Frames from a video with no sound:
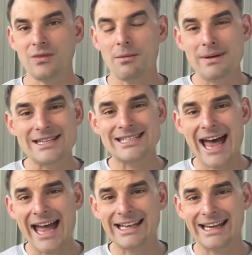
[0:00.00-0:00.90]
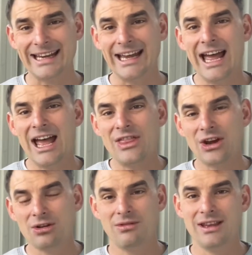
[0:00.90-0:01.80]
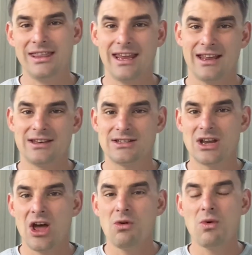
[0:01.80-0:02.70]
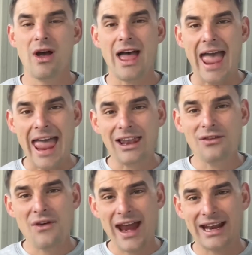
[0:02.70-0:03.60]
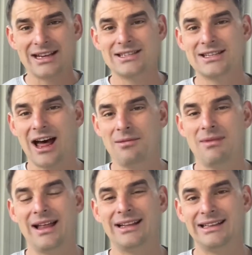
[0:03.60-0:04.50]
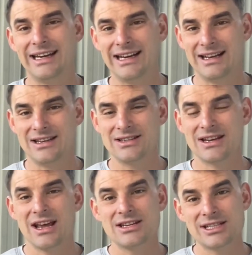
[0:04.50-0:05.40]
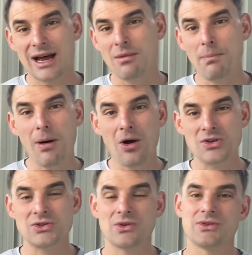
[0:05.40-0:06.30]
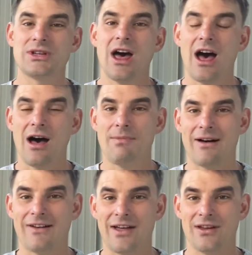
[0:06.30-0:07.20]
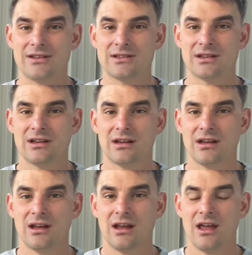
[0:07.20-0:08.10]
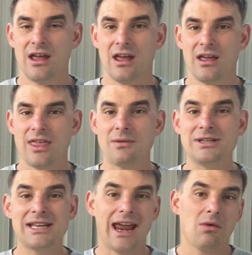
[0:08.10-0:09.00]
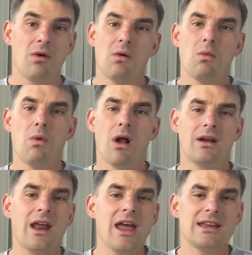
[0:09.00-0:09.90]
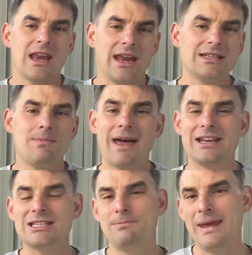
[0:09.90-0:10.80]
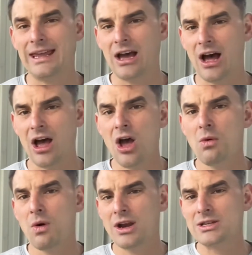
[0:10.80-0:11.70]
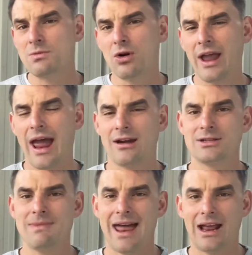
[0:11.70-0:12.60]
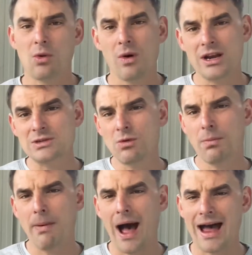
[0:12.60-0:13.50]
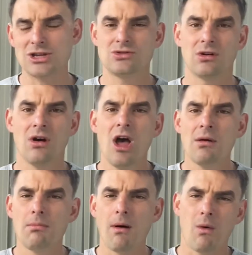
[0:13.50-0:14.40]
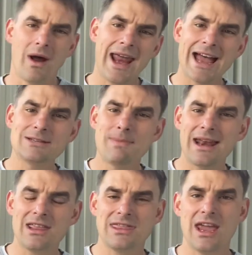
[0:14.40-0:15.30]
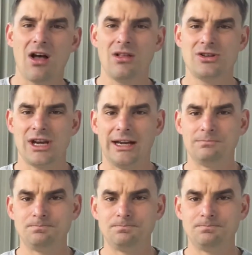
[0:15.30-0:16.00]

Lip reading: But sadly, the Corinthians were elevating some leaders, some apostles, above others. They were saying, well, one is a better speaker, one is more charismatic, one is more pastoral, one has better theology,